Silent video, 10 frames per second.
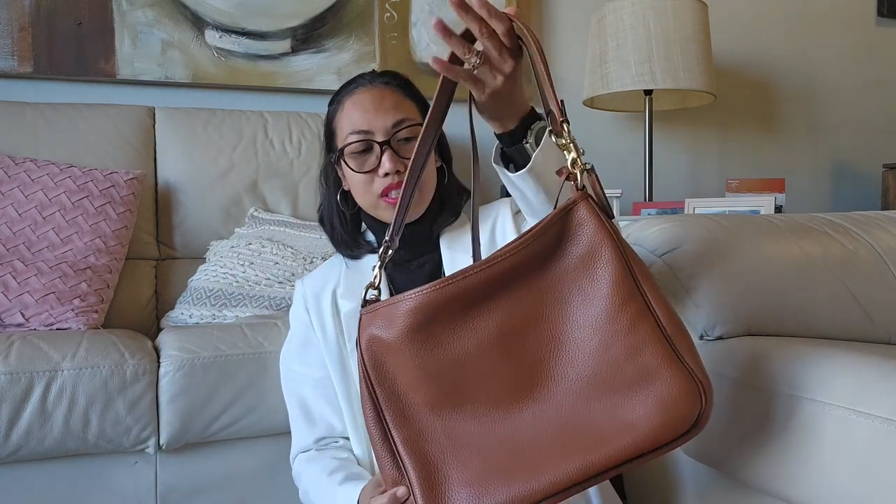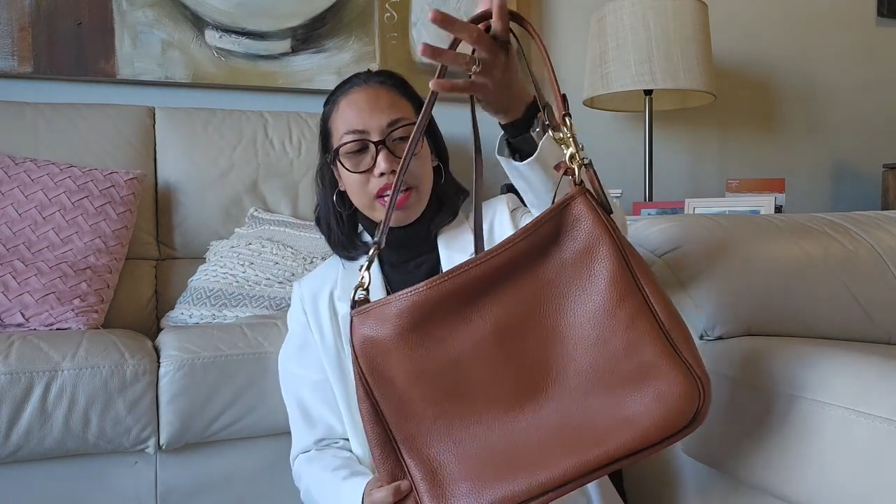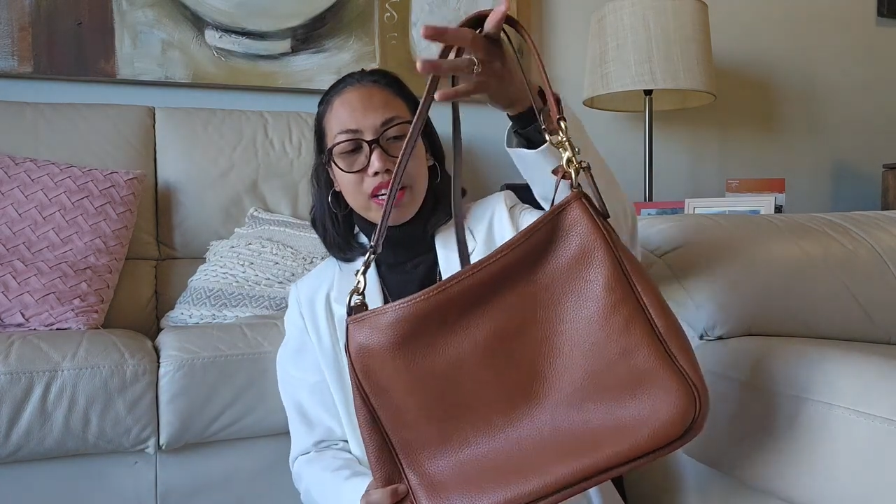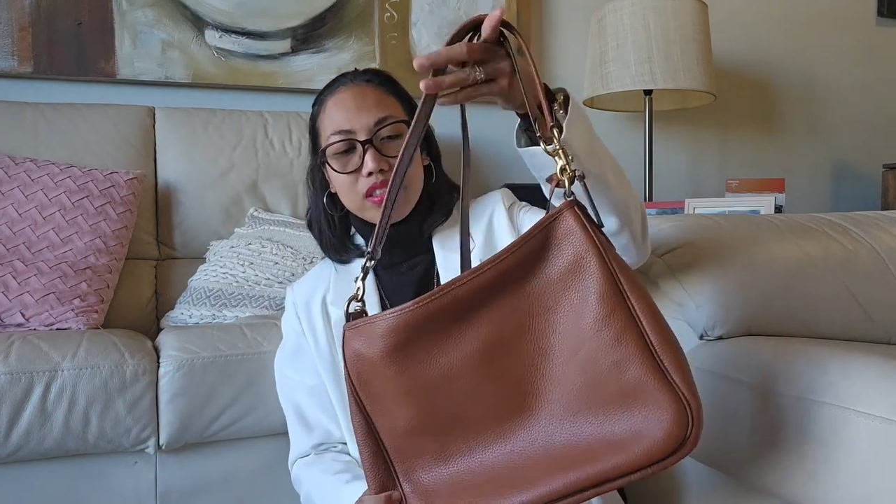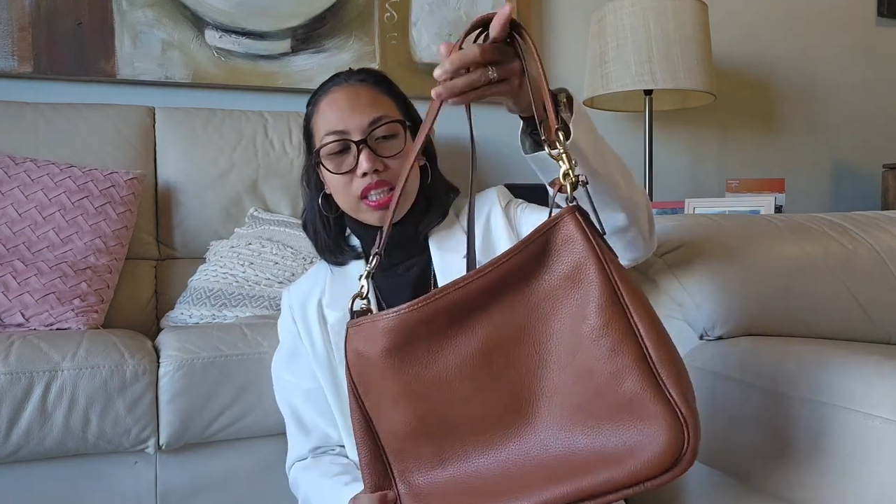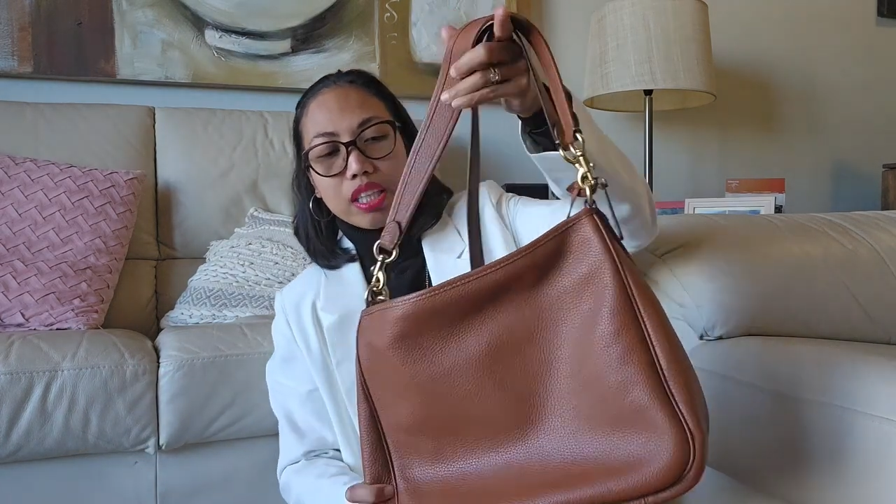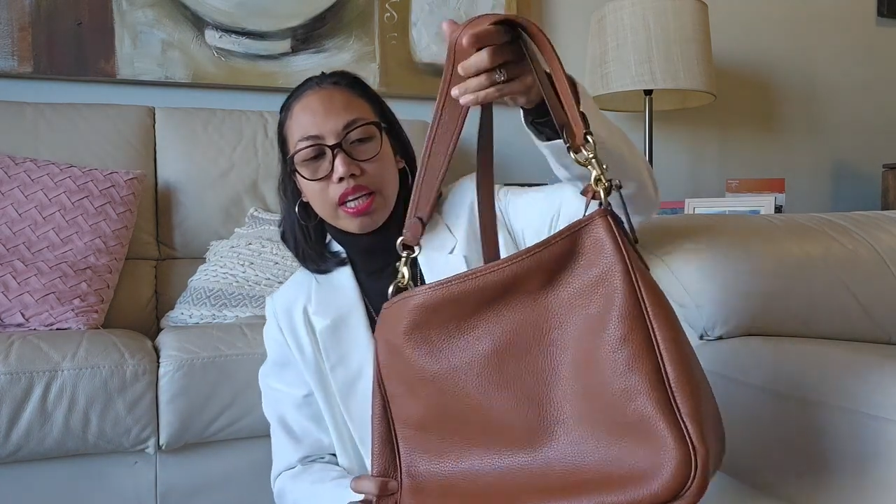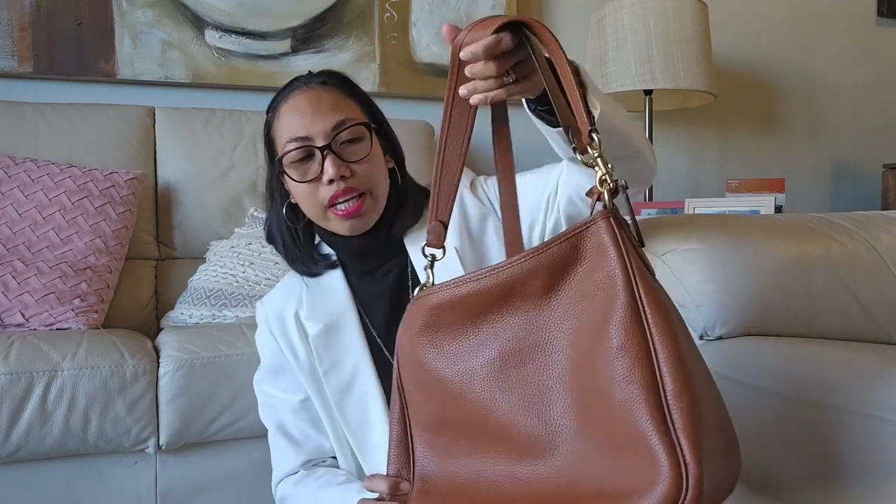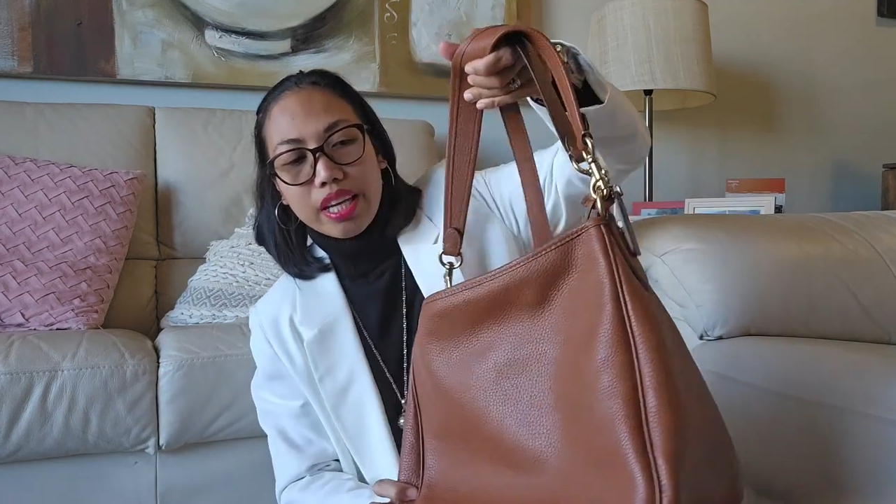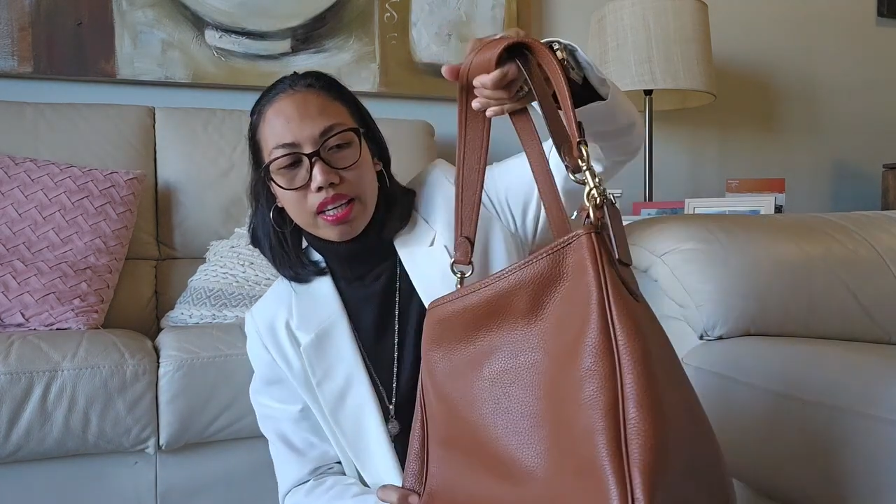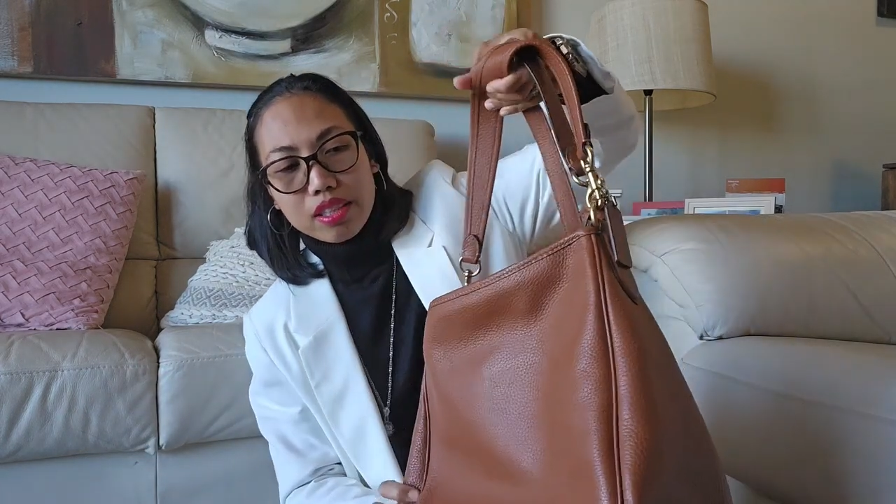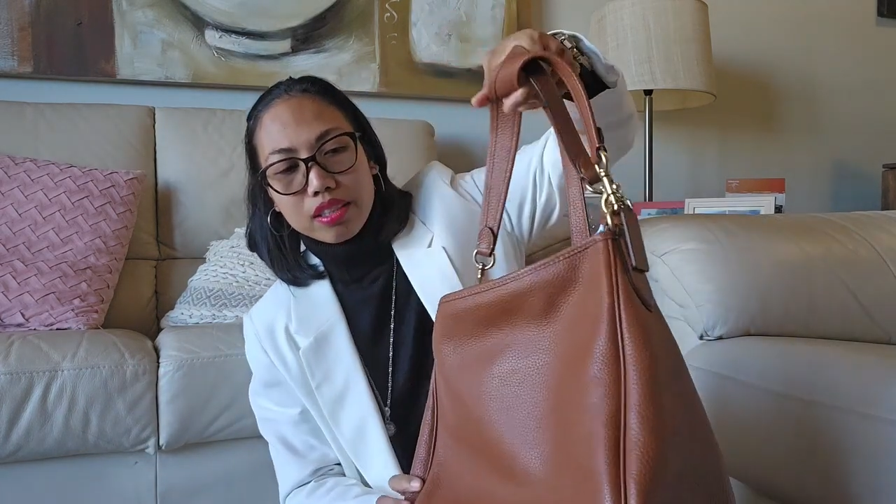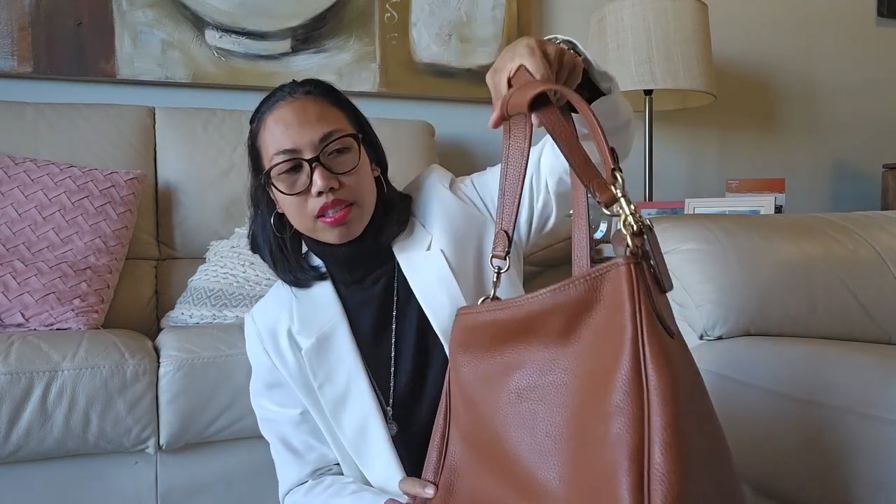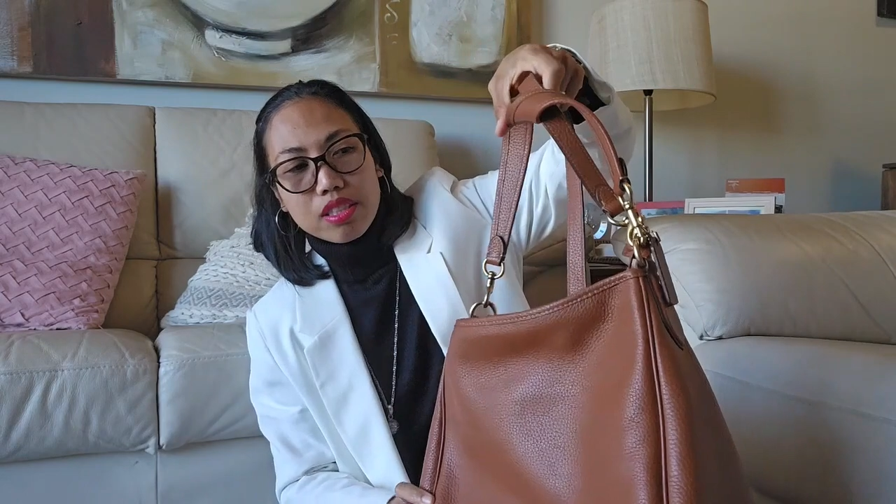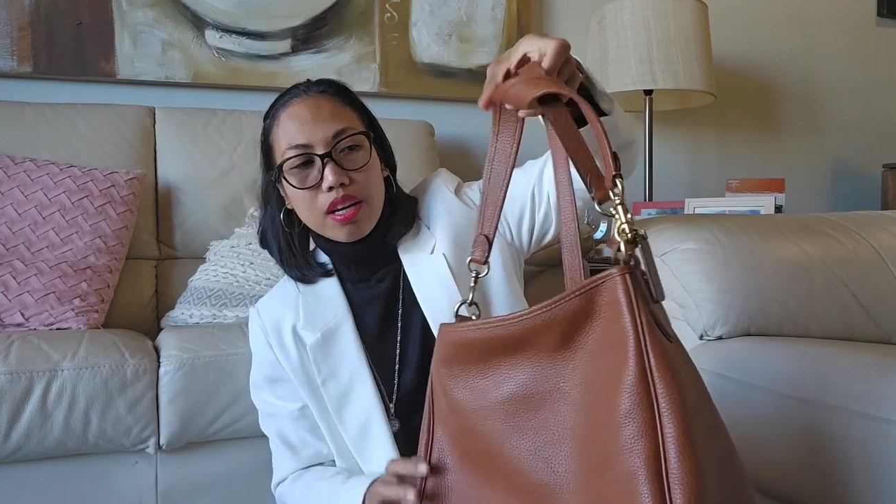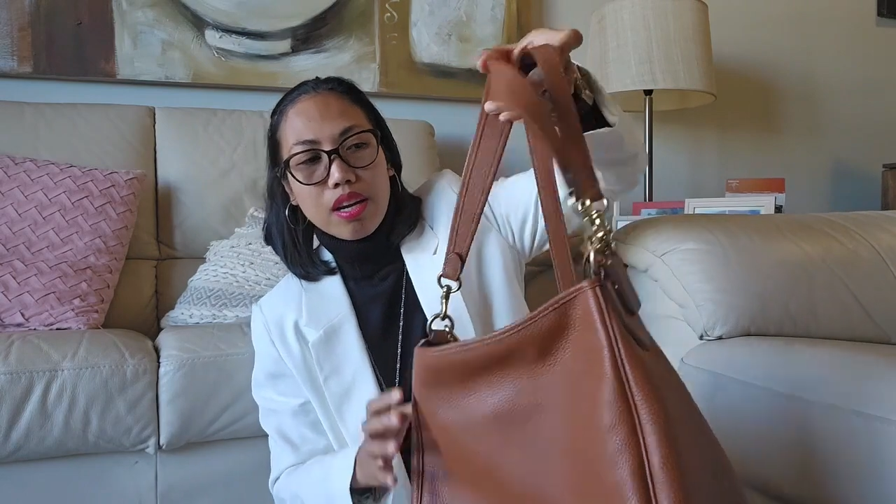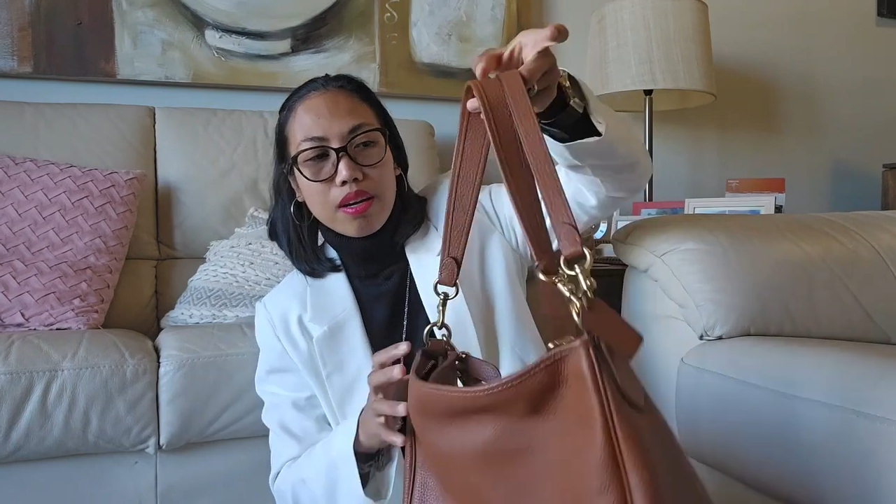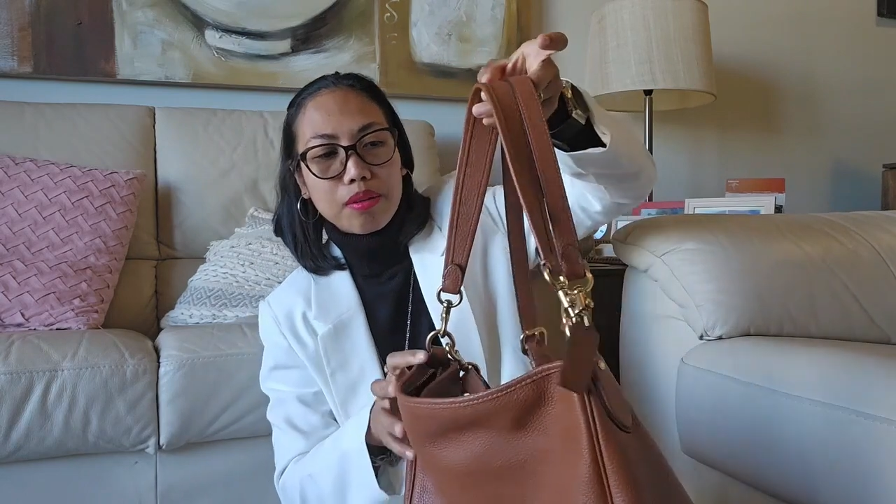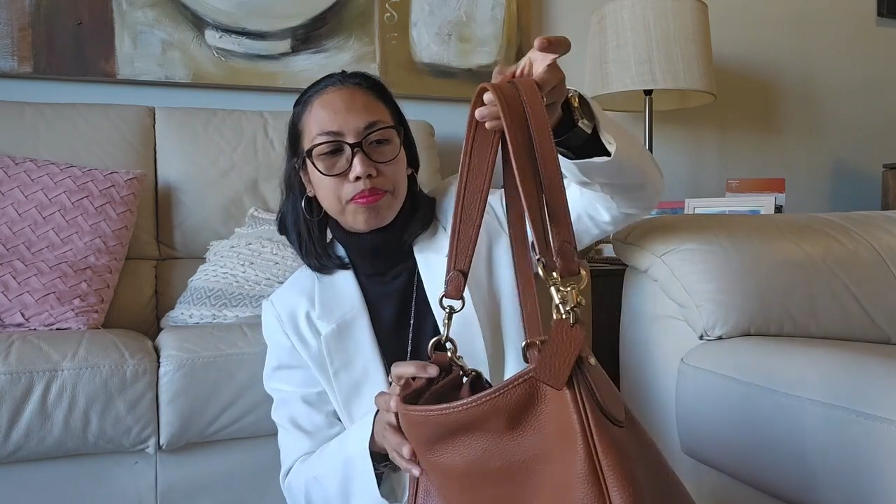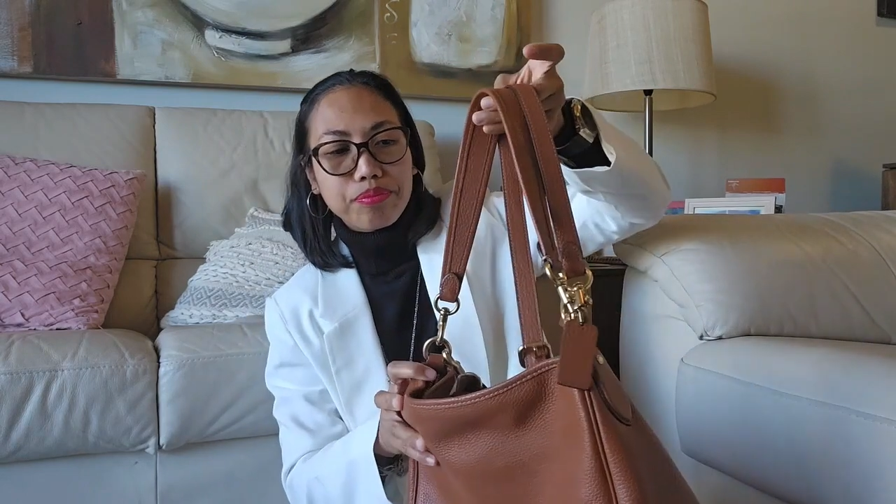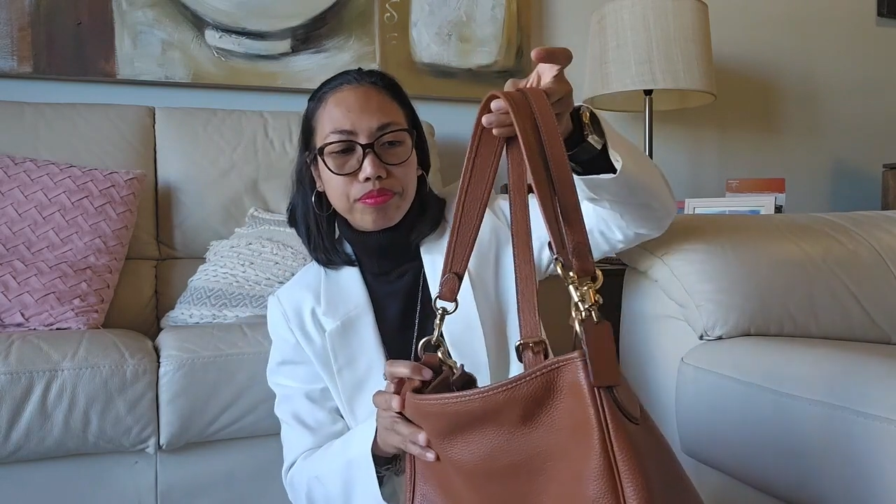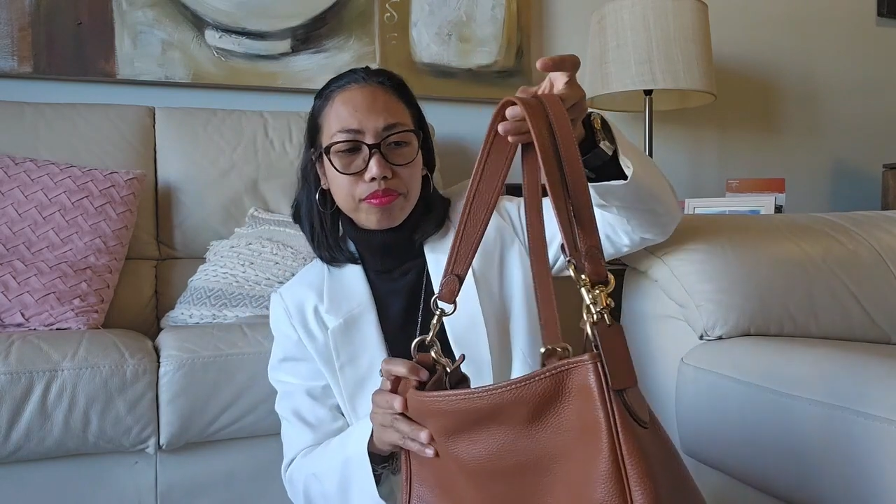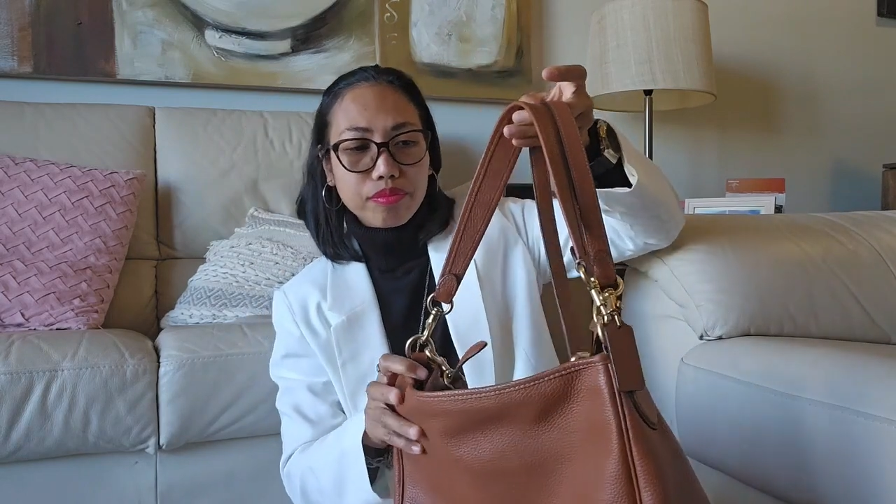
carry and um,